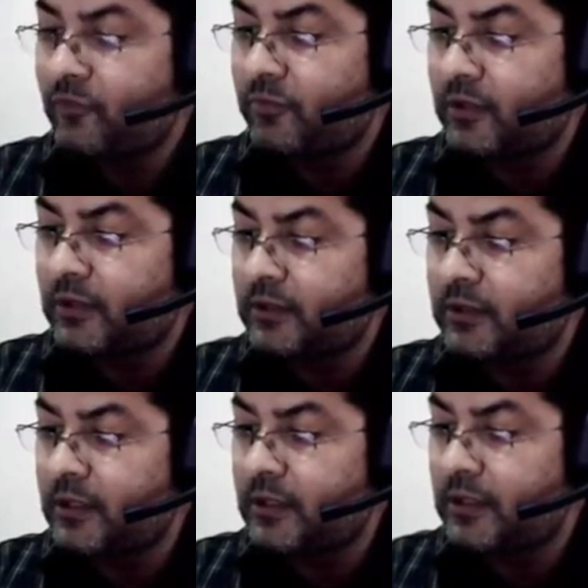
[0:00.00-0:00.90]
plus
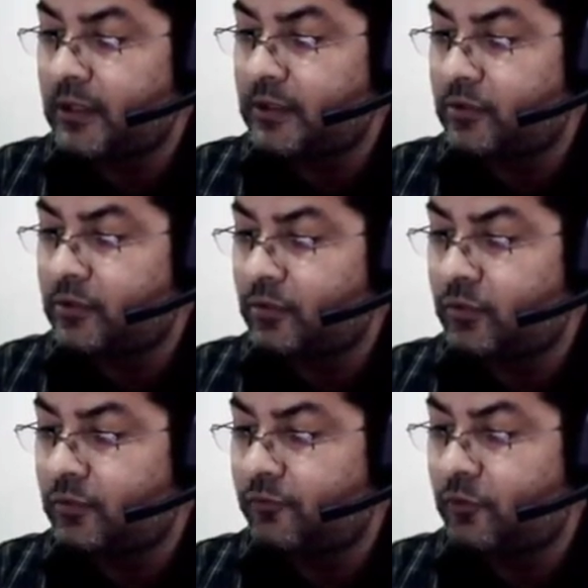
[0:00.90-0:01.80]
d raised
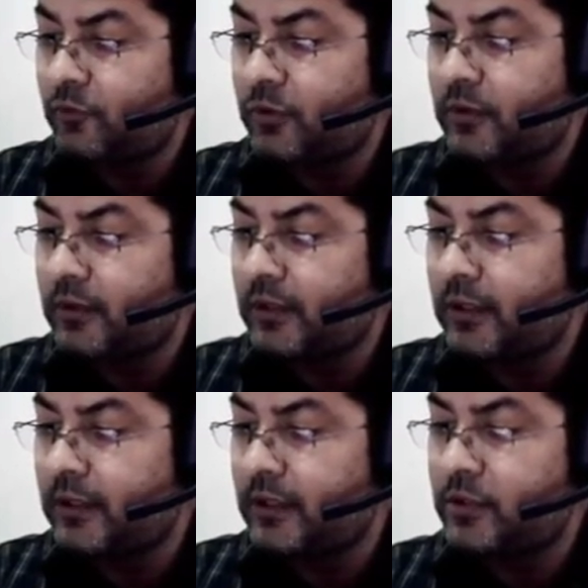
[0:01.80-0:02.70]
to 4
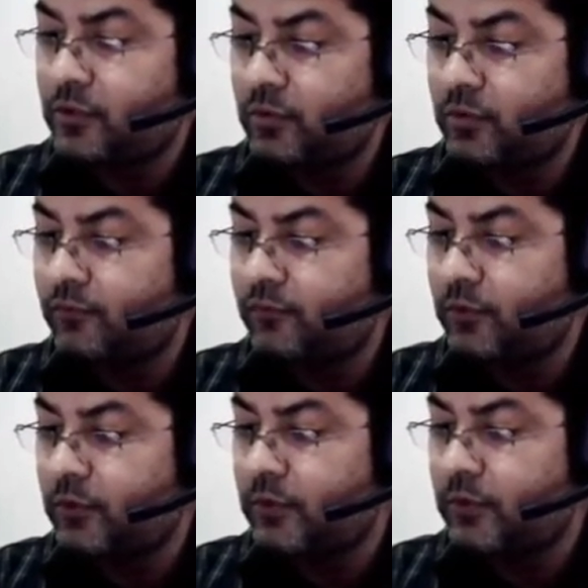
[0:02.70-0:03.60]
k raised to
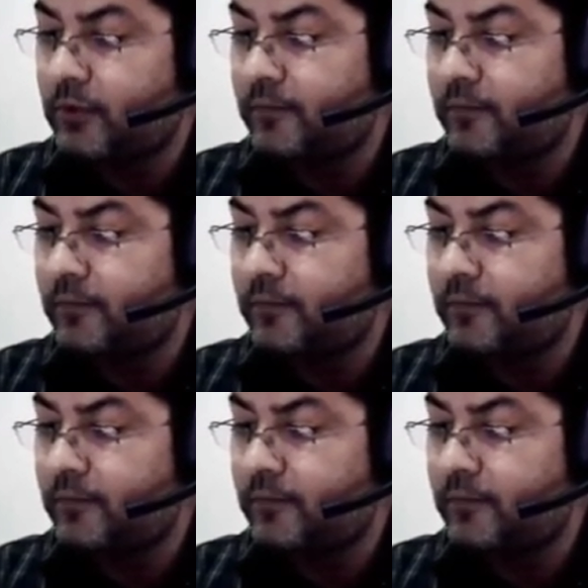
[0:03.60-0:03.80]
4